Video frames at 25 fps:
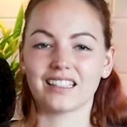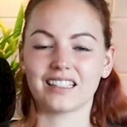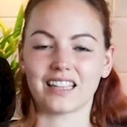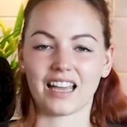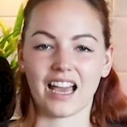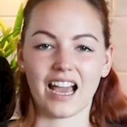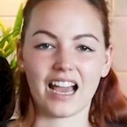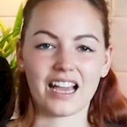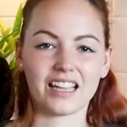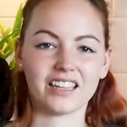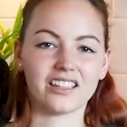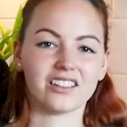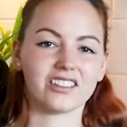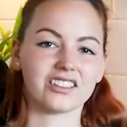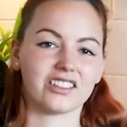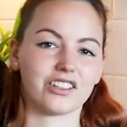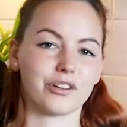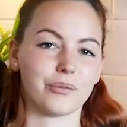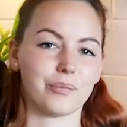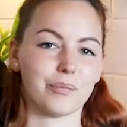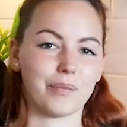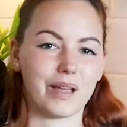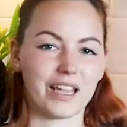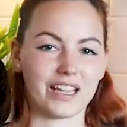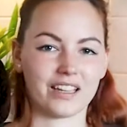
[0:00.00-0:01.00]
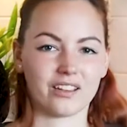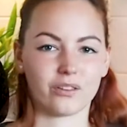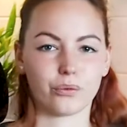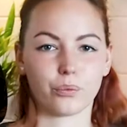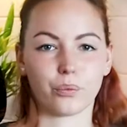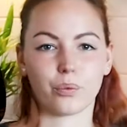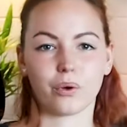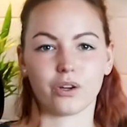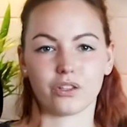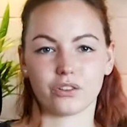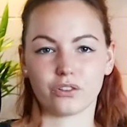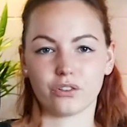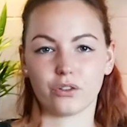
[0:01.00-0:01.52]
The higher the mains
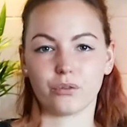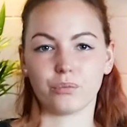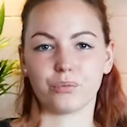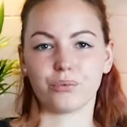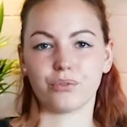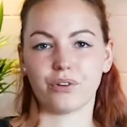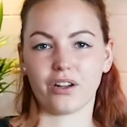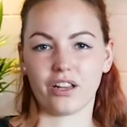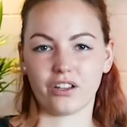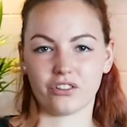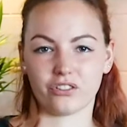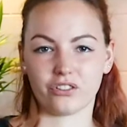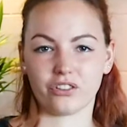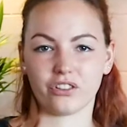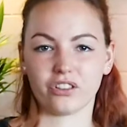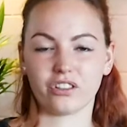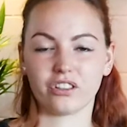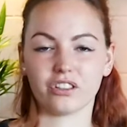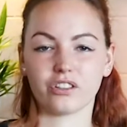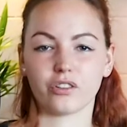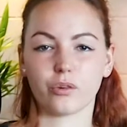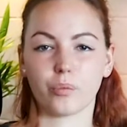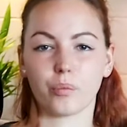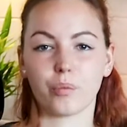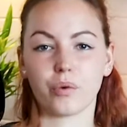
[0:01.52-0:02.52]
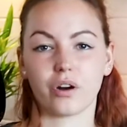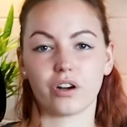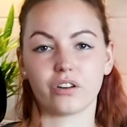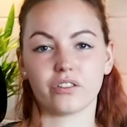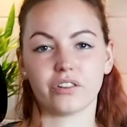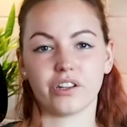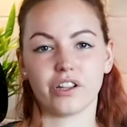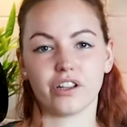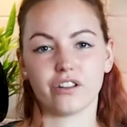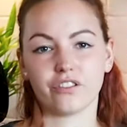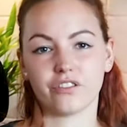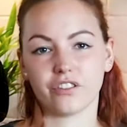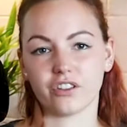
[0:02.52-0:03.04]
water pressure, the
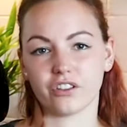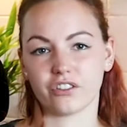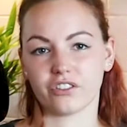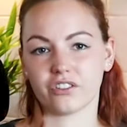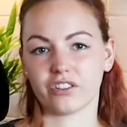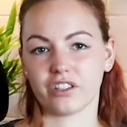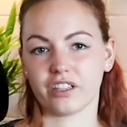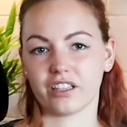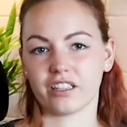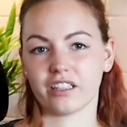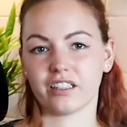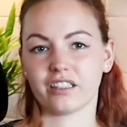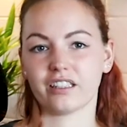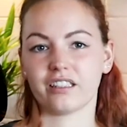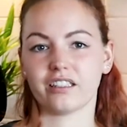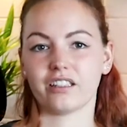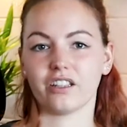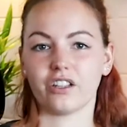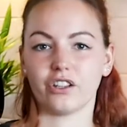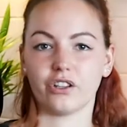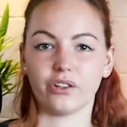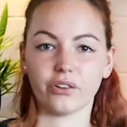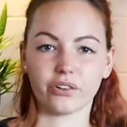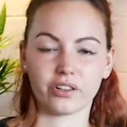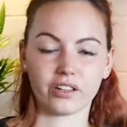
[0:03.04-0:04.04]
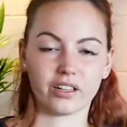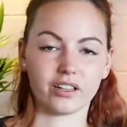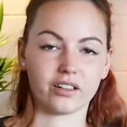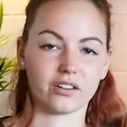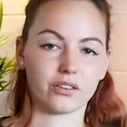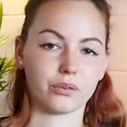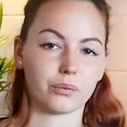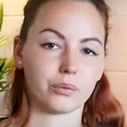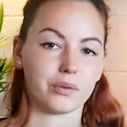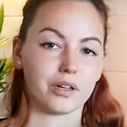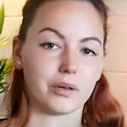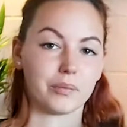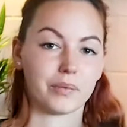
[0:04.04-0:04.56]
more efficient the
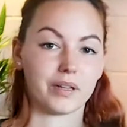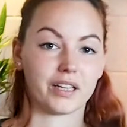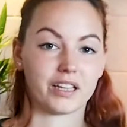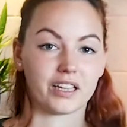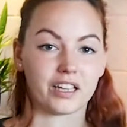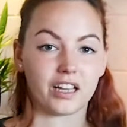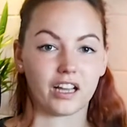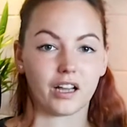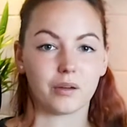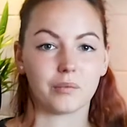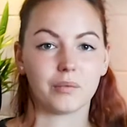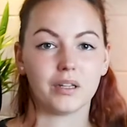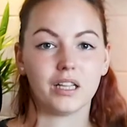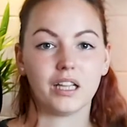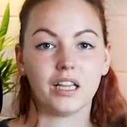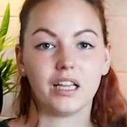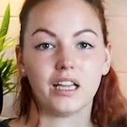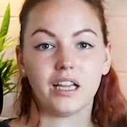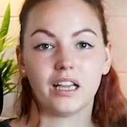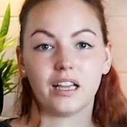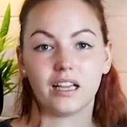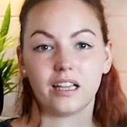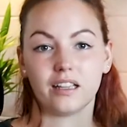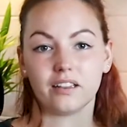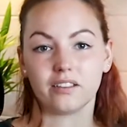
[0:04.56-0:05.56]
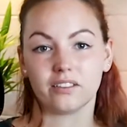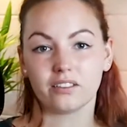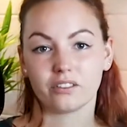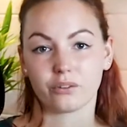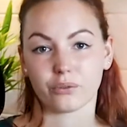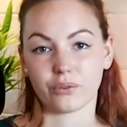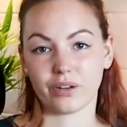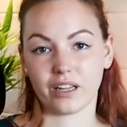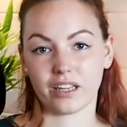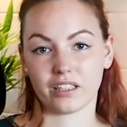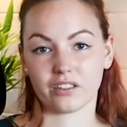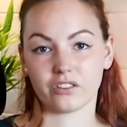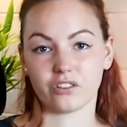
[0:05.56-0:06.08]
units will become as
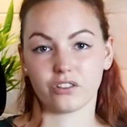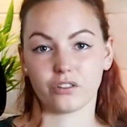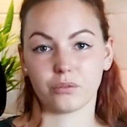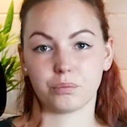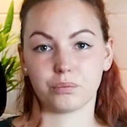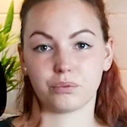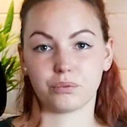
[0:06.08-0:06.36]
greater